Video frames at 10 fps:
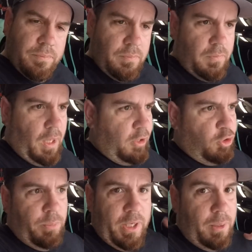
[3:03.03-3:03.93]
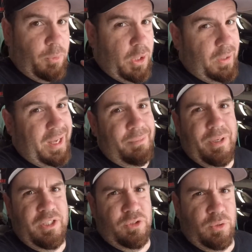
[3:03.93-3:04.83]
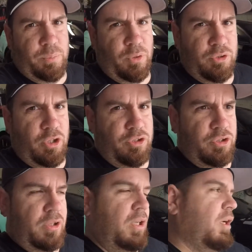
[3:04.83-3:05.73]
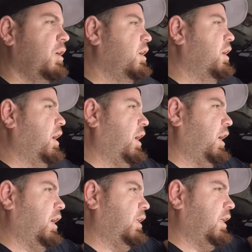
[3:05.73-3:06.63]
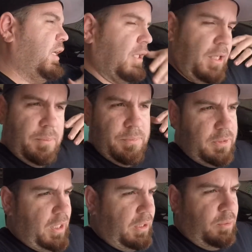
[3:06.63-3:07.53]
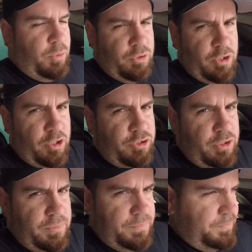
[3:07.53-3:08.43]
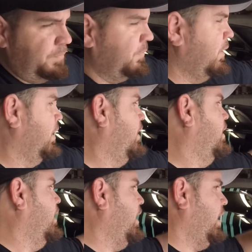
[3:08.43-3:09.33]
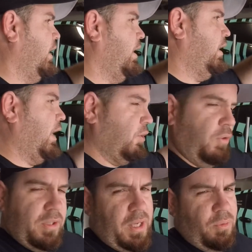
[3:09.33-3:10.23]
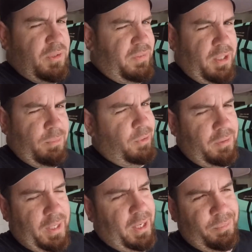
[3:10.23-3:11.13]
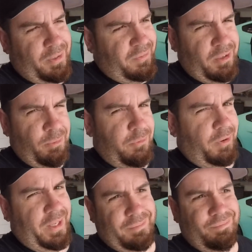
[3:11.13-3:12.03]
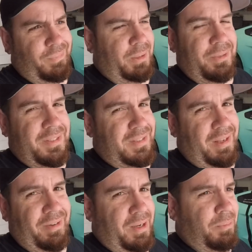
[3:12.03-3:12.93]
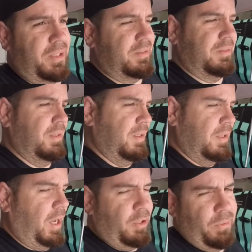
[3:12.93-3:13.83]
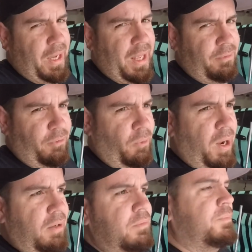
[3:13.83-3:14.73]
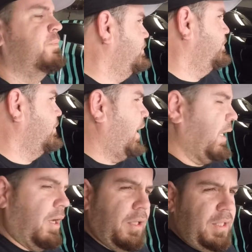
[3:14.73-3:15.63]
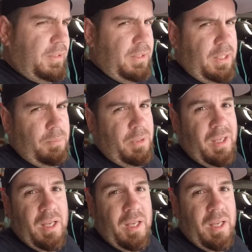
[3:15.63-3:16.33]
October came around, I had my issue with the Pro Charger, and I ended up selling the Pro Charger. And I knew this kit was available. It had been available for like maybe 7-8 months. I know he had it for a while. I contacted him.